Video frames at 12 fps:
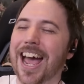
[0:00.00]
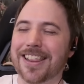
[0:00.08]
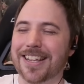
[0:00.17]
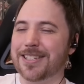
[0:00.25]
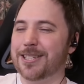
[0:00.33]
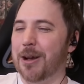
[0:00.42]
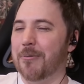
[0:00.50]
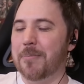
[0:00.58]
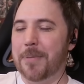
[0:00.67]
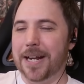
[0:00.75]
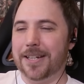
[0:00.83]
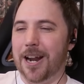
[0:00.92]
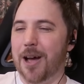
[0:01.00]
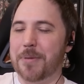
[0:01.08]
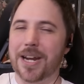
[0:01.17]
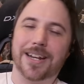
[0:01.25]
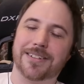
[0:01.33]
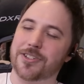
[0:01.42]
And then someone picked it up
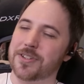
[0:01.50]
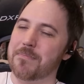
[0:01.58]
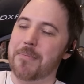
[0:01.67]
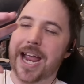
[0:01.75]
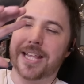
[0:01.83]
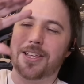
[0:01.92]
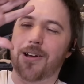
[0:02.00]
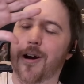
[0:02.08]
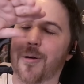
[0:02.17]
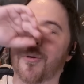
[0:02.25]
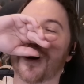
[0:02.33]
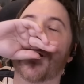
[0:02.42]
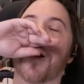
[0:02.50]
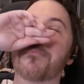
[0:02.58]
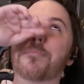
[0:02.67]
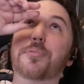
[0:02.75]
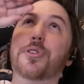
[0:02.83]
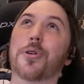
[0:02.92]
and it just made the
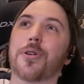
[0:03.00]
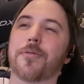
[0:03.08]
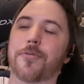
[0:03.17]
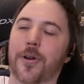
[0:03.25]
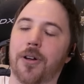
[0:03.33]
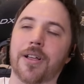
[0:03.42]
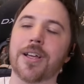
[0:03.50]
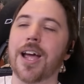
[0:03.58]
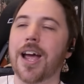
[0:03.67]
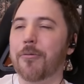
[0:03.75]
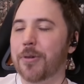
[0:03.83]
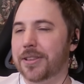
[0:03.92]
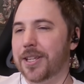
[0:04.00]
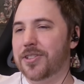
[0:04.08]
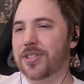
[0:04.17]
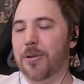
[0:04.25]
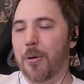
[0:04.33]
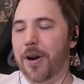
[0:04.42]
artwork beautiful with the
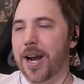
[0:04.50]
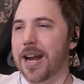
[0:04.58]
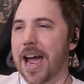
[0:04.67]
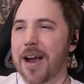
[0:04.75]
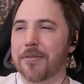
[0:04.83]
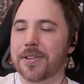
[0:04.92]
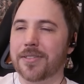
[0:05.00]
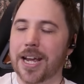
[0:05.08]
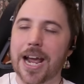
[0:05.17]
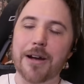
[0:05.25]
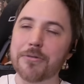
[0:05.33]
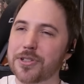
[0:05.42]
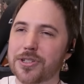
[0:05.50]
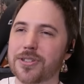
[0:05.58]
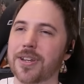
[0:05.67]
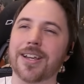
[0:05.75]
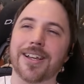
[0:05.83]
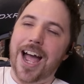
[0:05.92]
story and everything. It
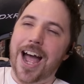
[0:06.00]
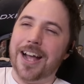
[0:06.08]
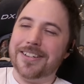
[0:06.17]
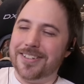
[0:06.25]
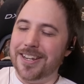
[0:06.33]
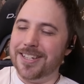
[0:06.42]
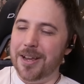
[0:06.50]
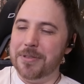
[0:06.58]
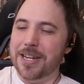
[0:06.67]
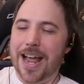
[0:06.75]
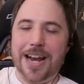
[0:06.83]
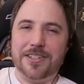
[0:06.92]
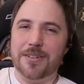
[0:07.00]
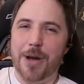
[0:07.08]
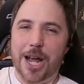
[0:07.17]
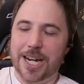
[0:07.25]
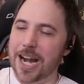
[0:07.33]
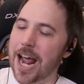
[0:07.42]
was, it's just something nice
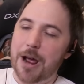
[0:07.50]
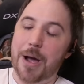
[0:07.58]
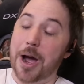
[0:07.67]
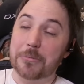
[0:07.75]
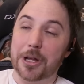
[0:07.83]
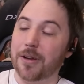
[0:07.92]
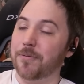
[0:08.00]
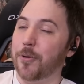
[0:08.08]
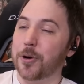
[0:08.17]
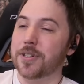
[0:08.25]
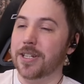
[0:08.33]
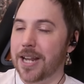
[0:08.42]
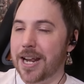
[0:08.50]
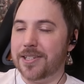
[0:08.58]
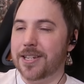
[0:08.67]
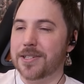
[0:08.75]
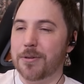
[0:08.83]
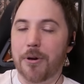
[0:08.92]
about it. And I'm looking forward to the next
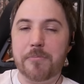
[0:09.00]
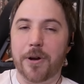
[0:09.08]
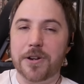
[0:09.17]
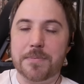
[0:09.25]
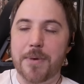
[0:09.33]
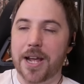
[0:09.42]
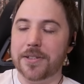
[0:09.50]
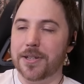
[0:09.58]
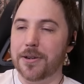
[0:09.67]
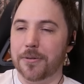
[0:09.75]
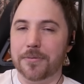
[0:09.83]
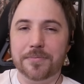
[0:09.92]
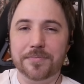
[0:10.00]
season of One Punch Man too.